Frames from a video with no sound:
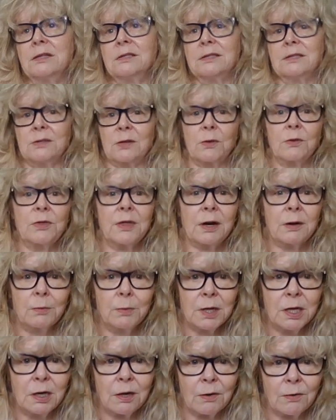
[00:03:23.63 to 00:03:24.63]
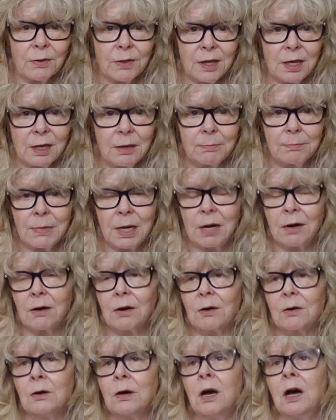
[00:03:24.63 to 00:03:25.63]
so there we go, the
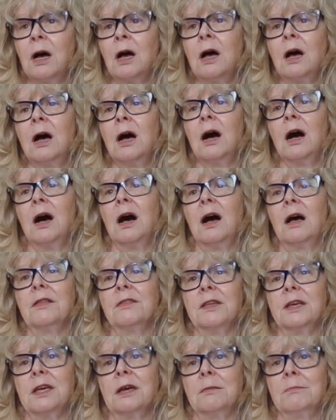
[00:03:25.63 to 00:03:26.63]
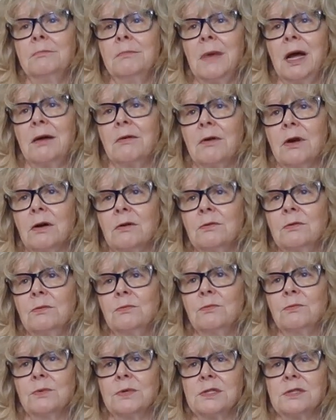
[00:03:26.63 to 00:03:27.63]
Amero. The Amero
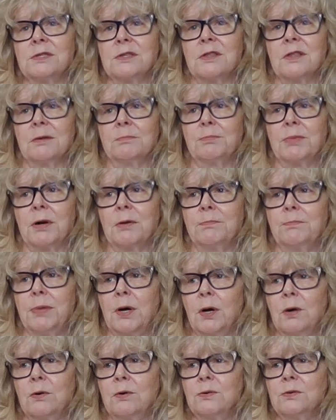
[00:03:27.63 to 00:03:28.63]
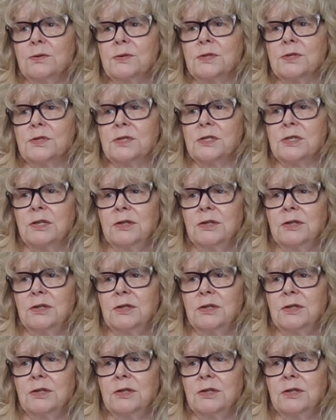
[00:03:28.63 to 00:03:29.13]
was the proposed